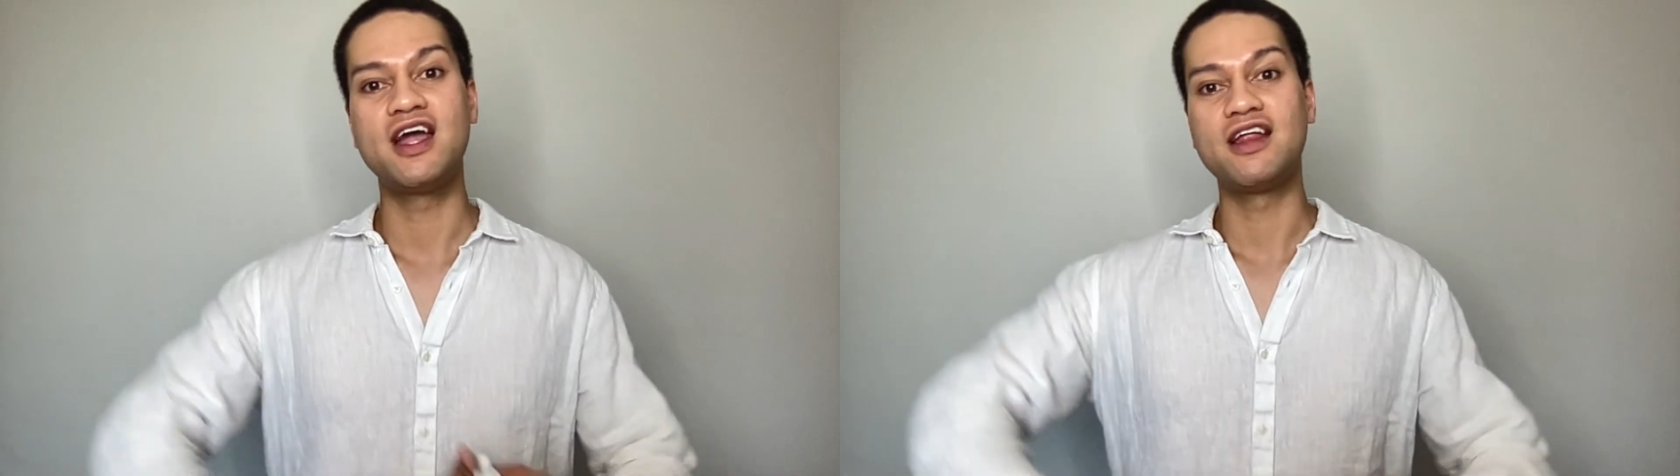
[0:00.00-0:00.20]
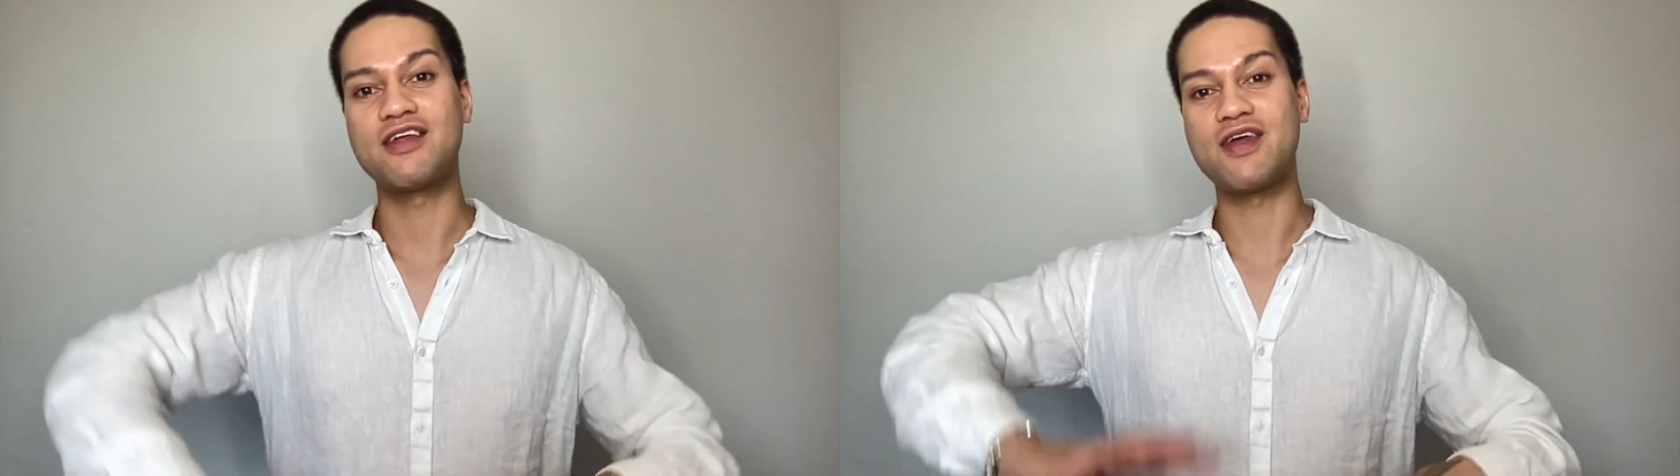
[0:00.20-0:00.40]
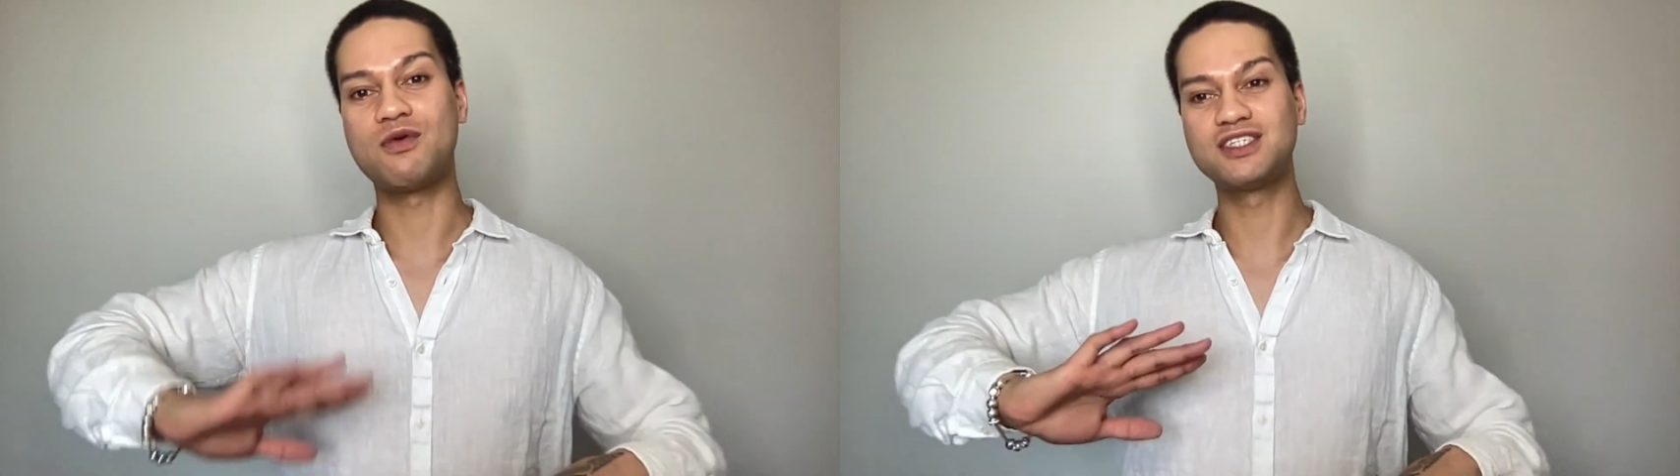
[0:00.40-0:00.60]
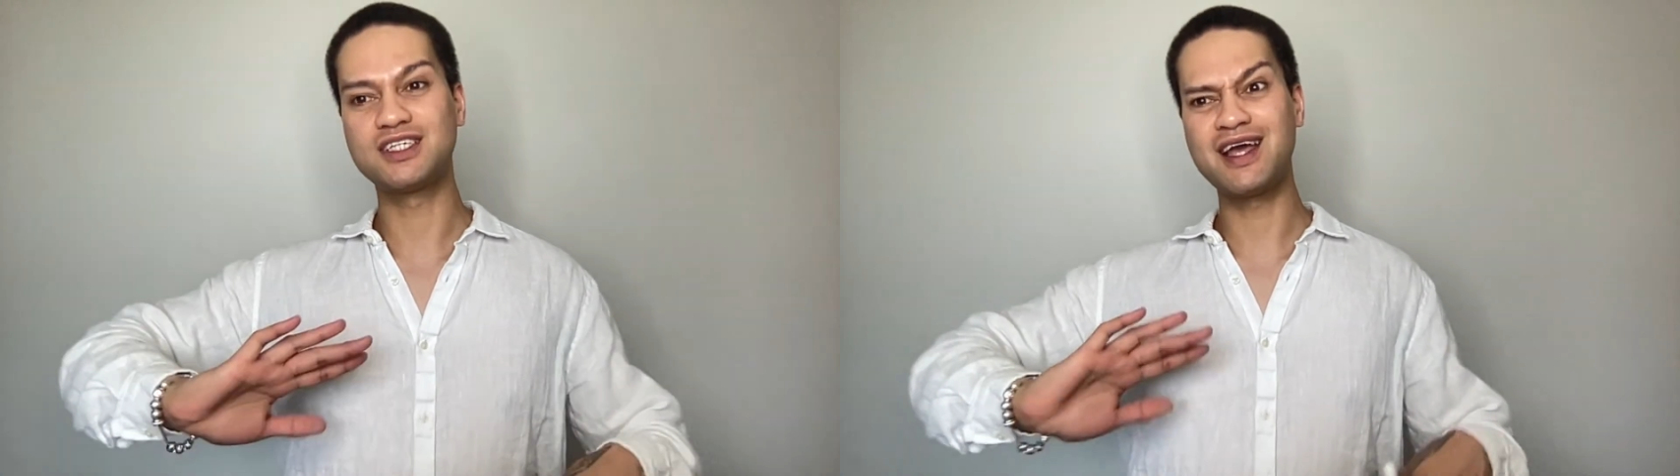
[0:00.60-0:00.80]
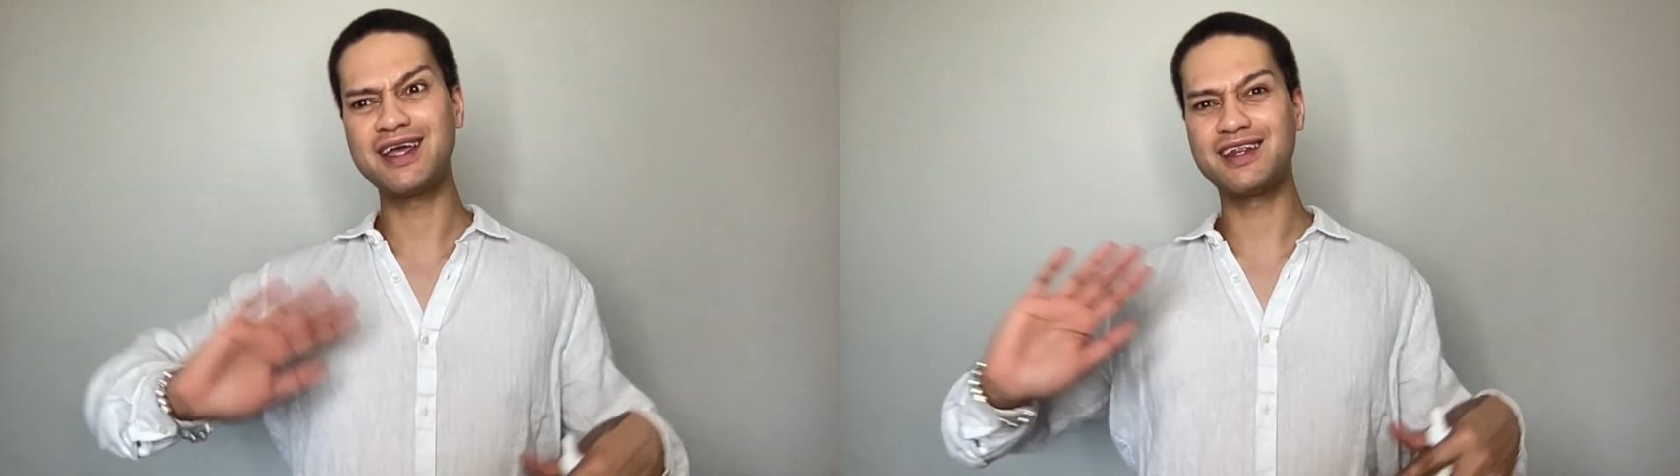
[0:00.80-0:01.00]
Now that was
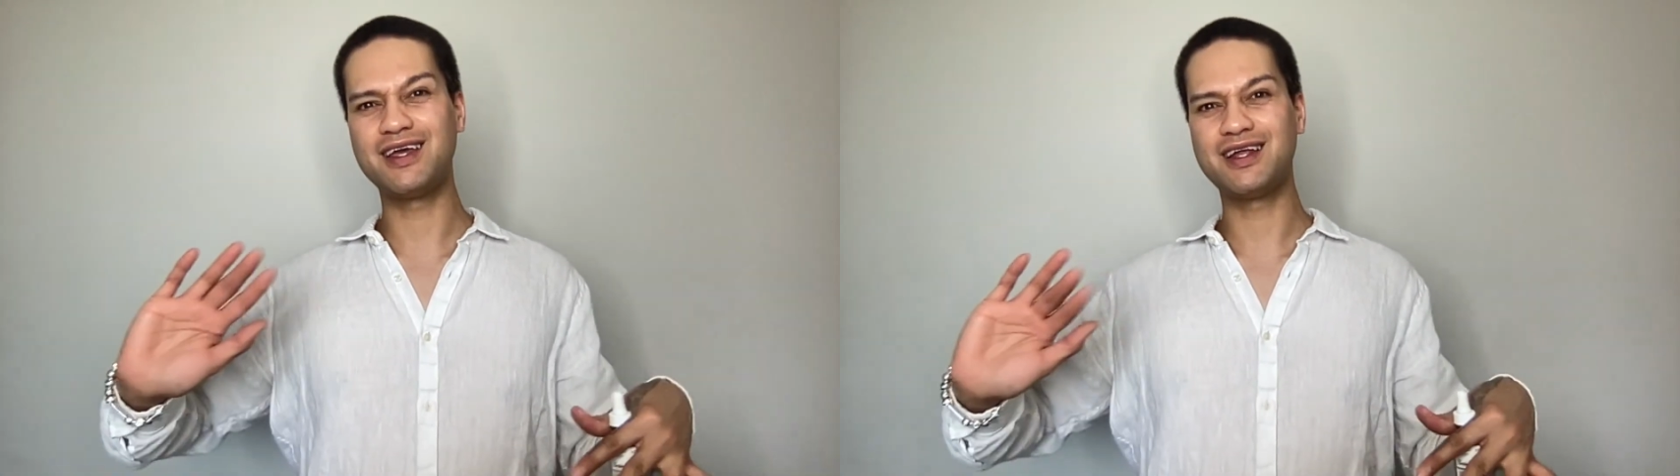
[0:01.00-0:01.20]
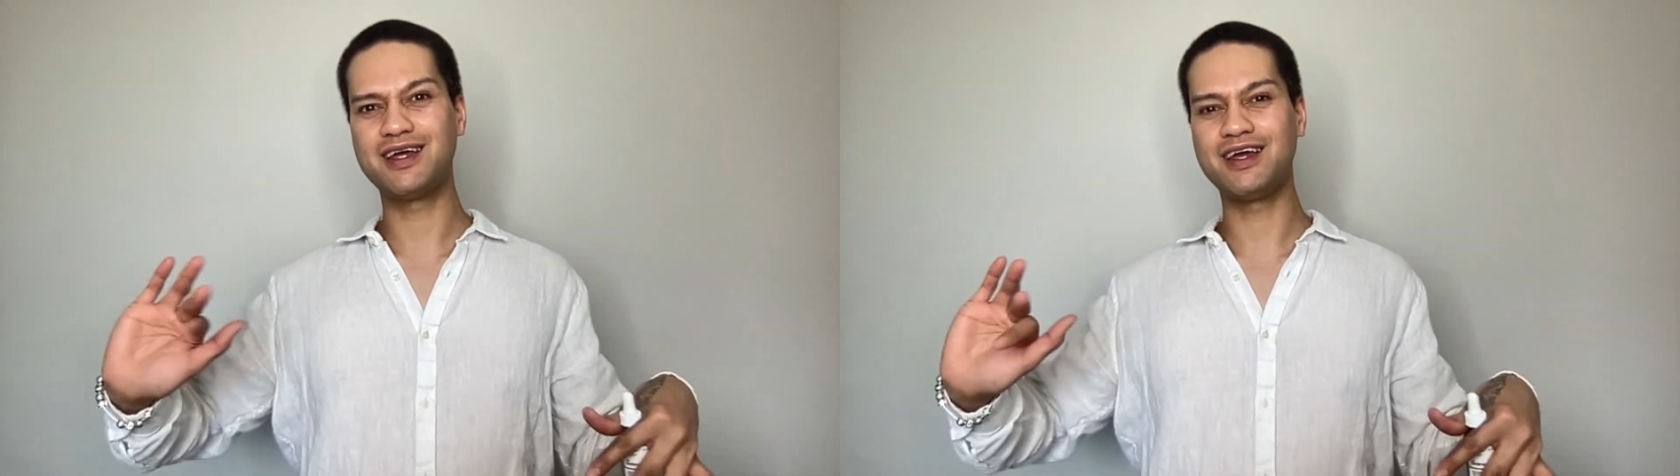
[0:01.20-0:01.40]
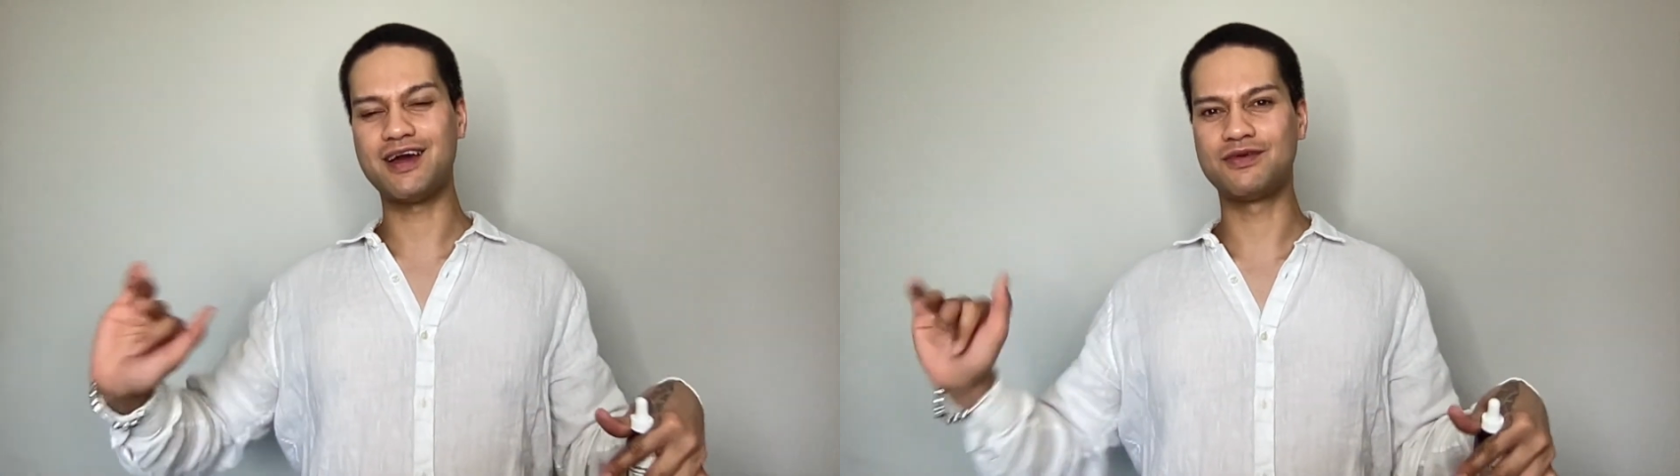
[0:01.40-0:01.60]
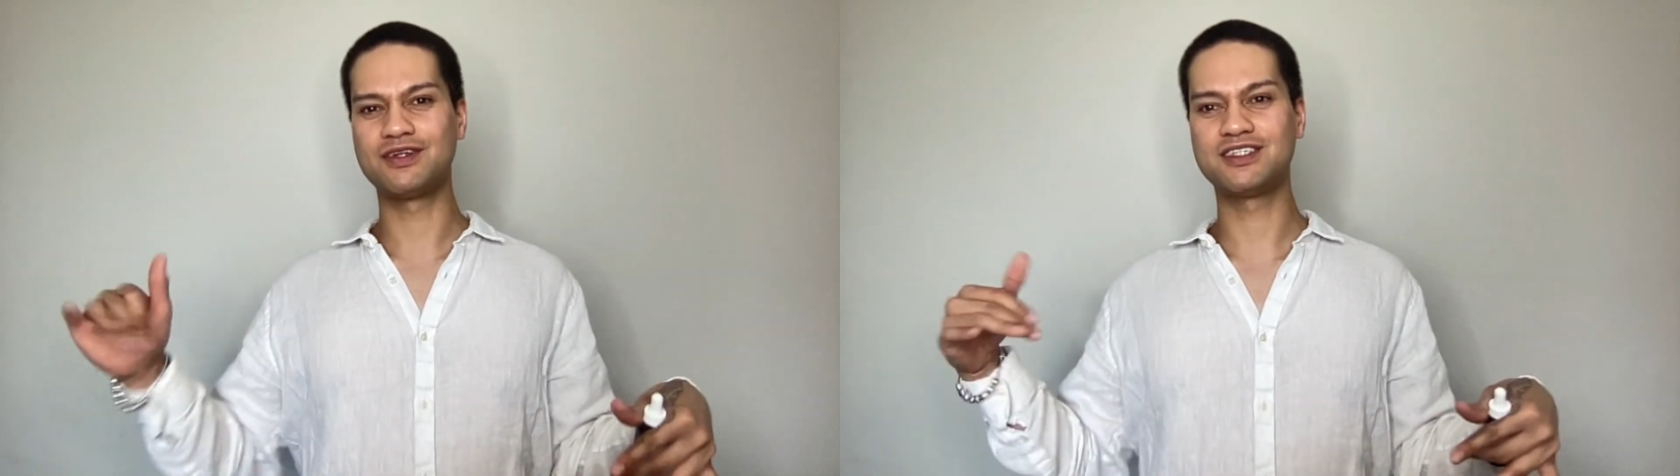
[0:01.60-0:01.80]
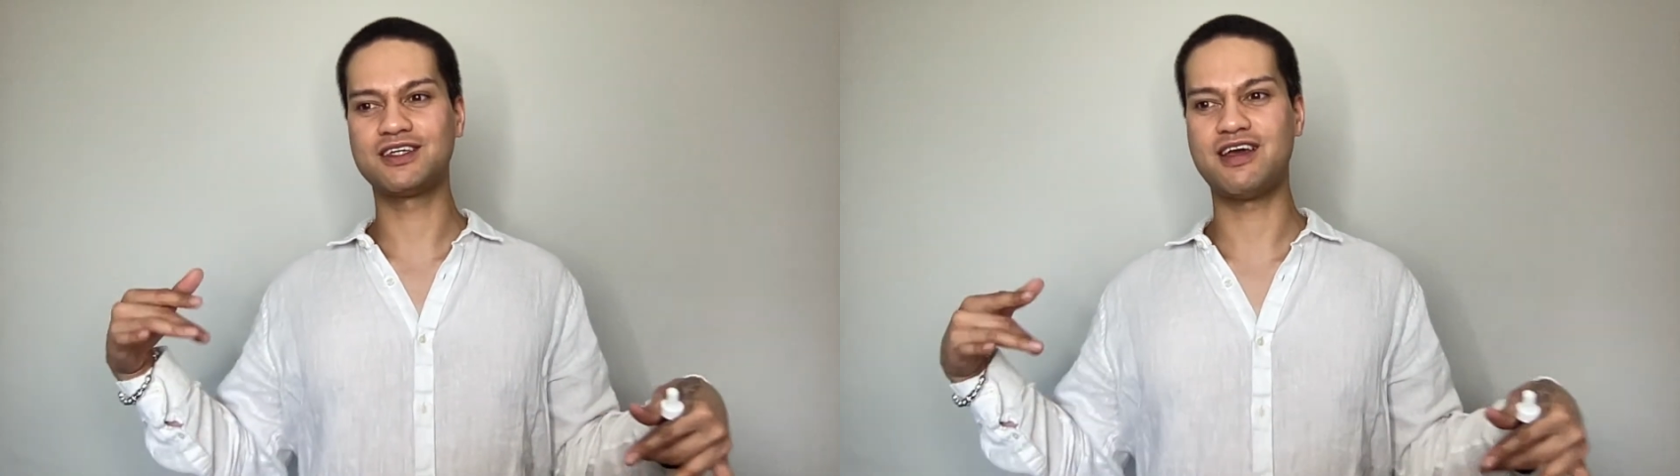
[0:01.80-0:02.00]
like nearly, I want to
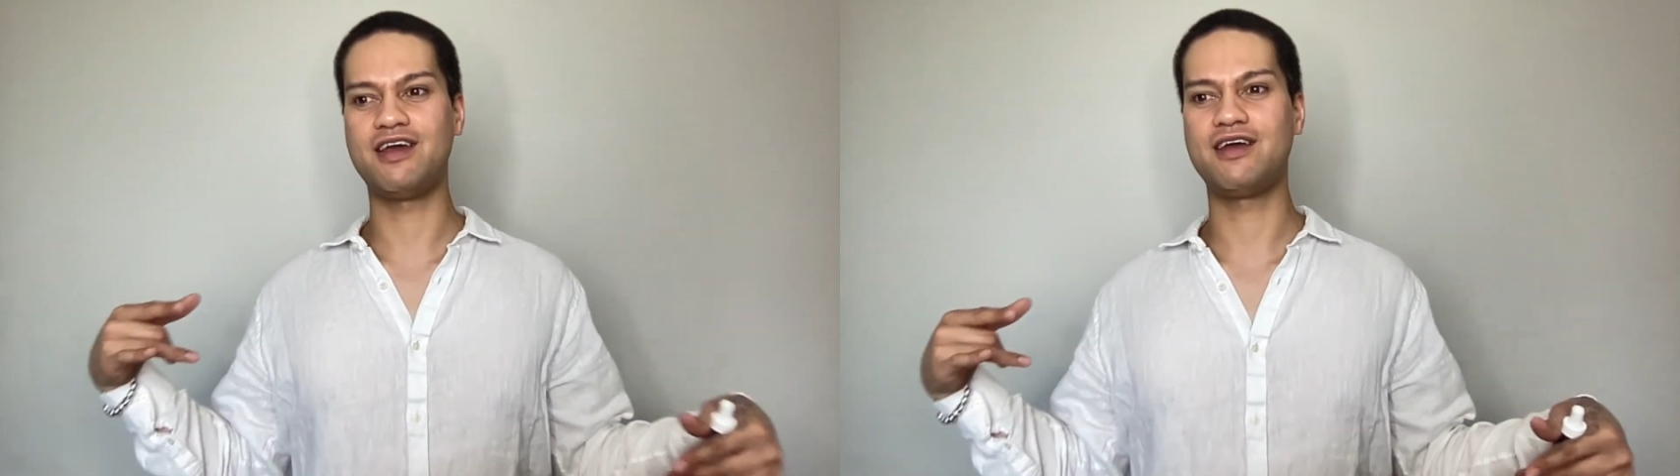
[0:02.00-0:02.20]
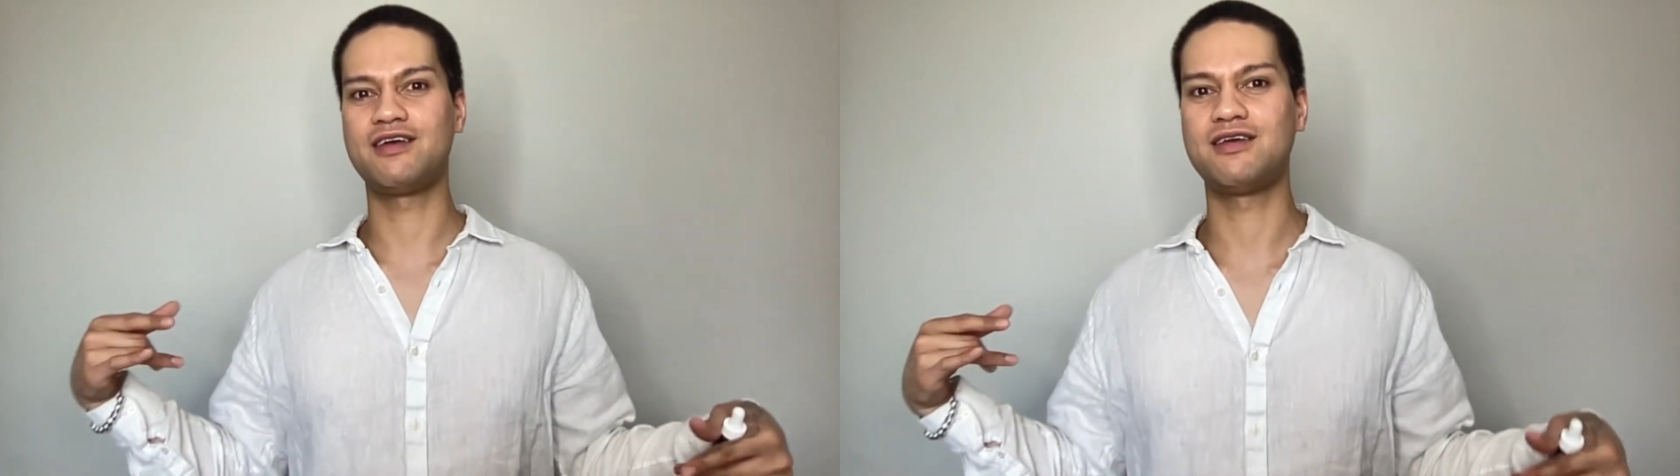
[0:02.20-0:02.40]
say,